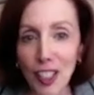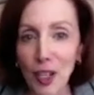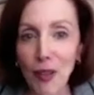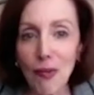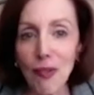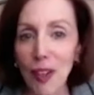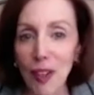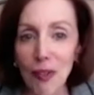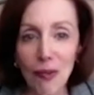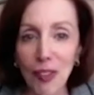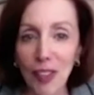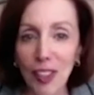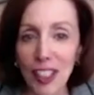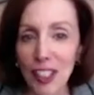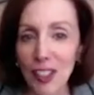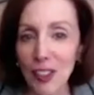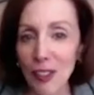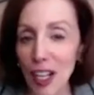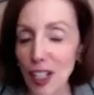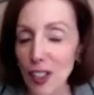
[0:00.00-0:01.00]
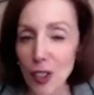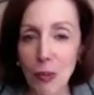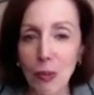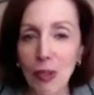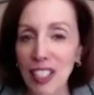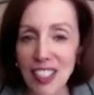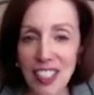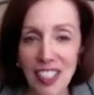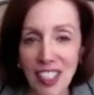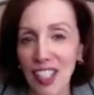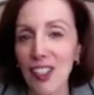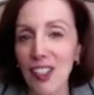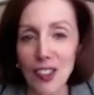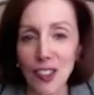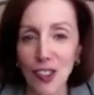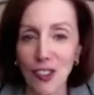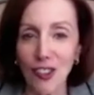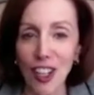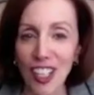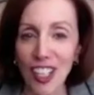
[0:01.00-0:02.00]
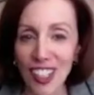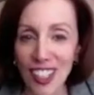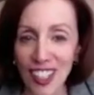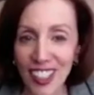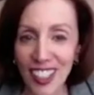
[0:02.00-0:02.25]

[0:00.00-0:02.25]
I feel like I should be in sales, right?